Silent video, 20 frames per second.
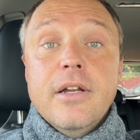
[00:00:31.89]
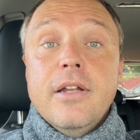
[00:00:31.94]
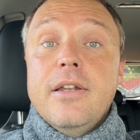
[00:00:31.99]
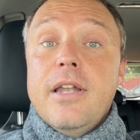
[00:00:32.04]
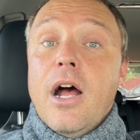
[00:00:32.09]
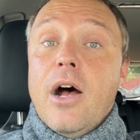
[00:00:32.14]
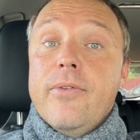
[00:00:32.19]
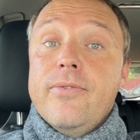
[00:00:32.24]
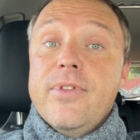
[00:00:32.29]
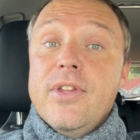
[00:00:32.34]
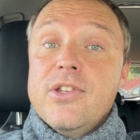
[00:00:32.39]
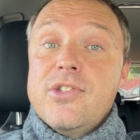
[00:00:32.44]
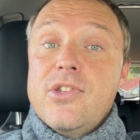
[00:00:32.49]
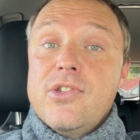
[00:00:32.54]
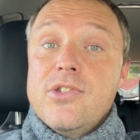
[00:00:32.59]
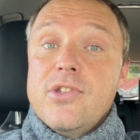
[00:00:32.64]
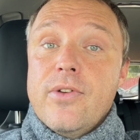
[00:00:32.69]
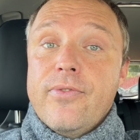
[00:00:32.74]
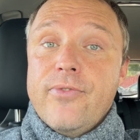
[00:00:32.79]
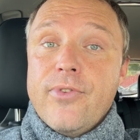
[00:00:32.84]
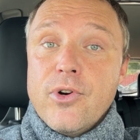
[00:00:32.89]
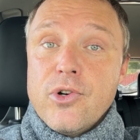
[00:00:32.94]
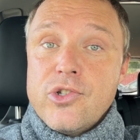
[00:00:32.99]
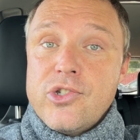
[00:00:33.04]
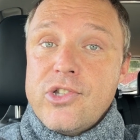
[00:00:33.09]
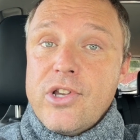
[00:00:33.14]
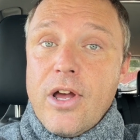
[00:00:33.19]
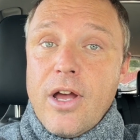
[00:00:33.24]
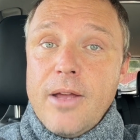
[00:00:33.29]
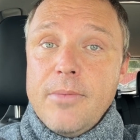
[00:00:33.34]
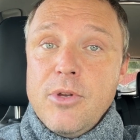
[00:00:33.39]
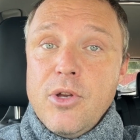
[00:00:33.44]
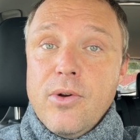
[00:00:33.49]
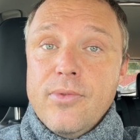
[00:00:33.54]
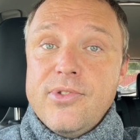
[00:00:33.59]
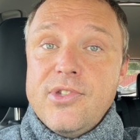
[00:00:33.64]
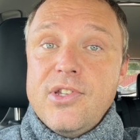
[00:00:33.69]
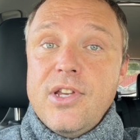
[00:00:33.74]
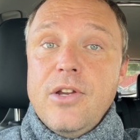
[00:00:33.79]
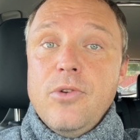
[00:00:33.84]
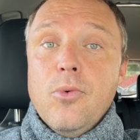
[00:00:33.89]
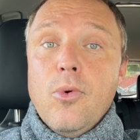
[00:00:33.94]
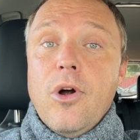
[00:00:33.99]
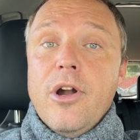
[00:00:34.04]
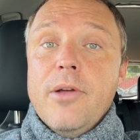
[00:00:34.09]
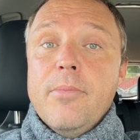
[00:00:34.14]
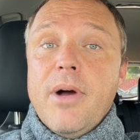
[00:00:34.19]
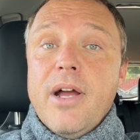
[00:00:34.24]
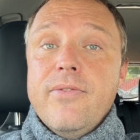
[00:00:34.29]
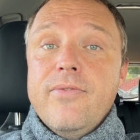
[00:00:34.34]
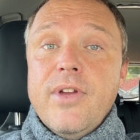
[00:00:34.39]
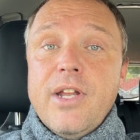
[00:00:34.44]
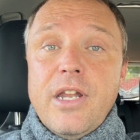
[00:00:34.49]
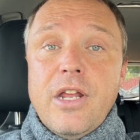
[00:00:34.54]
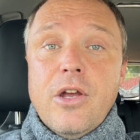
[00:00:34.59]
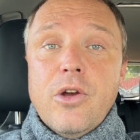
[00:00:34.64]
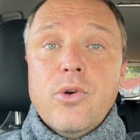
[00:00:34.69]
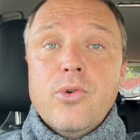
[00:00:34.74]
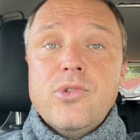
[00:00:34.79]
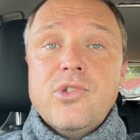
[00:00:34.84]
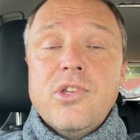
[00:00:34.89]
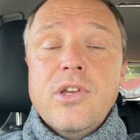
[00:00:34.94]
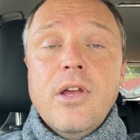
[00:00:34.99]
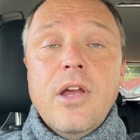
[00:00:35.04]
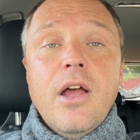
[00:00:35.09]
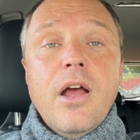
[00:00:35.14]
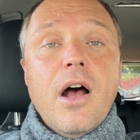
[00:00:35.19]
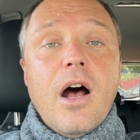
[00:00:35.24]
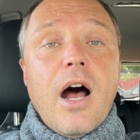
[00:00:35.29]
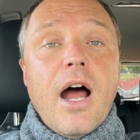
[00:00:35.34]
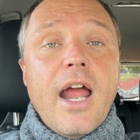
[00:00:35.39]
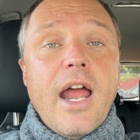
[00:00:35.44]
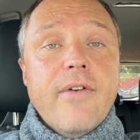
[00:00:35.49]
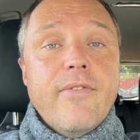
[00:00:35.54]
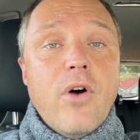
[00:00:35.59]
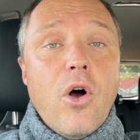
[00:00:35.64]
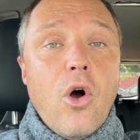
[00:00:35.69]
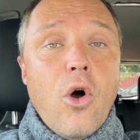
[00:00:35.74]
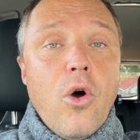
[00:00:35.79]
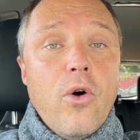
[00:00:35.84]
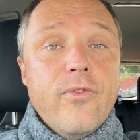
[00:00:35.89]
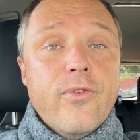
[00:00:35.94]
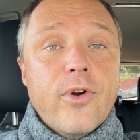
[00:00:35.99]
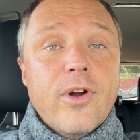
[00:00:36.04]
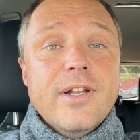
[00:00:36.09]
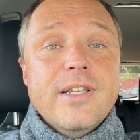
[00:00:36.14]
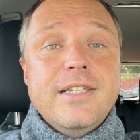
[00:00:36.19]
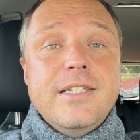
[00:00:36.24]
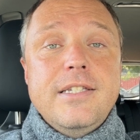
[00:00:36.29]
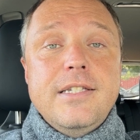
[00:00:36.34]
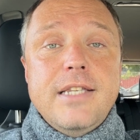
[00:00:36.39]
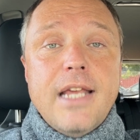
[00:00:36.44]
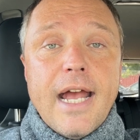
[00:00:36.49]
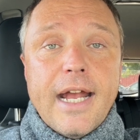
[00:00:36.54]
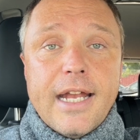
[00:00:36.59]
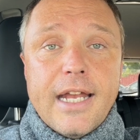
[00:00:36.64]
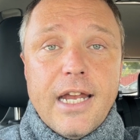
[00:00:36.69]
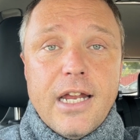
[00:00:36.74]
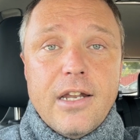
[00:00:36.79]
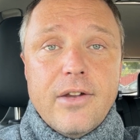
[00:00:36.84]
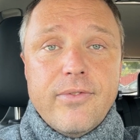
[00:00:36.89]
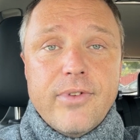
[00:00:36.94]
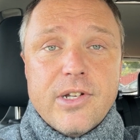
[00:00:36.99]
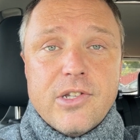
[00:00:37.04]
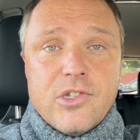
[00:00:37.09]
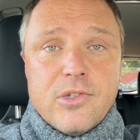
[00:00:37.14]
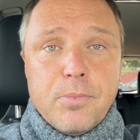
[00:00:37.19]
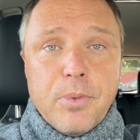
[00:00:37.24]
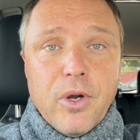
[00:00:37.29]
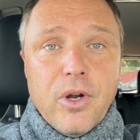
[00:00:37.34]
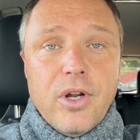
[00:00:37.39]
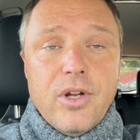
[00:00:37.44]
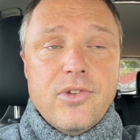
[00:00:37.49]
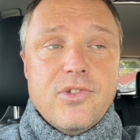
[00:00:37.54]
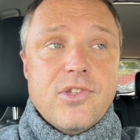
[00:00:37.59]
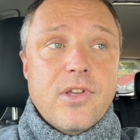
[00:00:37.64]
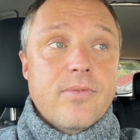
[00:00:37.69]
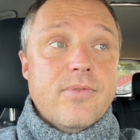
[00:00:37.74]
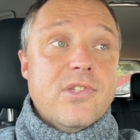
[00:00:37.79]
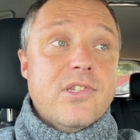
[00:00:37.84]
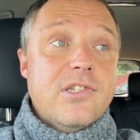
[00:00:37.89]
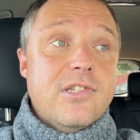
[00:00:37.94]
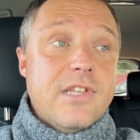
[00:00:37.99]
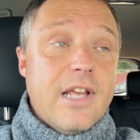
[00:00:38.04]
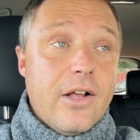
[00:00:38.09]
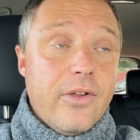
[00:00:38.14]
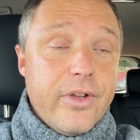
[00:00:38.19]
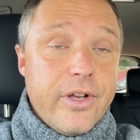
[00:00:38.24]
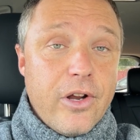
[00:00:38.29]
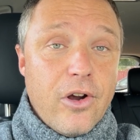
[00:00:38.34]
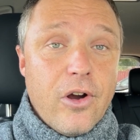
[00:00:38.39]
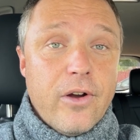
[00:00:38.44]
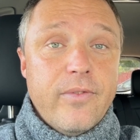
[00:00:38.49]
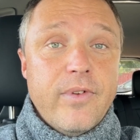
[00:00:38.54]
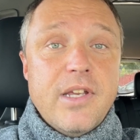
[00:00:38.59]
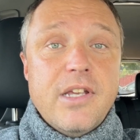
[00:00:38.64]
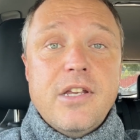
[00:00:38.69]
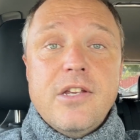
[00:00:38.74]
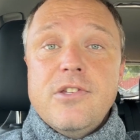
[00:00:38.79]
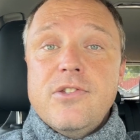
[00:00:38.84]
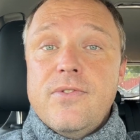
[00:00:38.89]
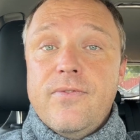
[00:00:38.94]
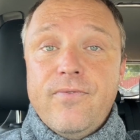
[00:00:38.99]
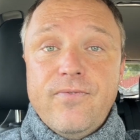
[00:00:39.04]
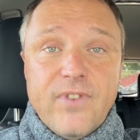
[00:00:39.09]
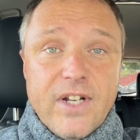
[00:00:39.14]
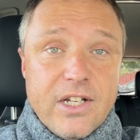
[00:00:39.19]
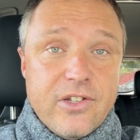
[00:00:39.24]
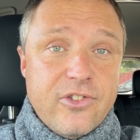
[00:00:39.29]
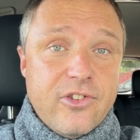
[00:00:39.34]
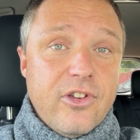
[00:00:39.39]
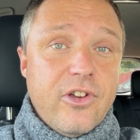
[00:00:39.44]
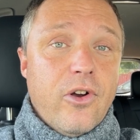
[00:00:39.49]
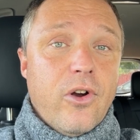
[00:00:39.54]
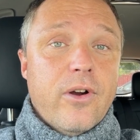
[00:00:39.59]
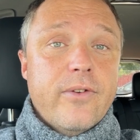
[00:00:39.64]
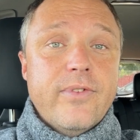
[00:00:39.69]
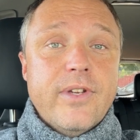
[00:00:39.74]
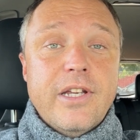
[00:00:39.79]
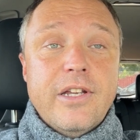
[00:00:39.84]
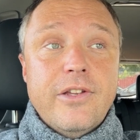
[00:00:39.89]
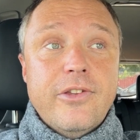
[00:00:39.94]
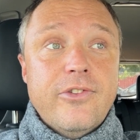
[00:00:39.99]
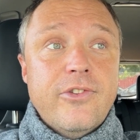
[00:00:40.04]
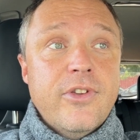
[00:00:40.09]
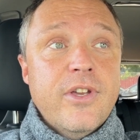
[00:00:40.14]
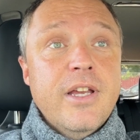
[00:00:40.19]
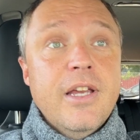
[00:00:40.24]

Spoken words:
Now, if this is the first time you have seen one of my videos, I have over a decade of experience of selling RVs, fixing RVs.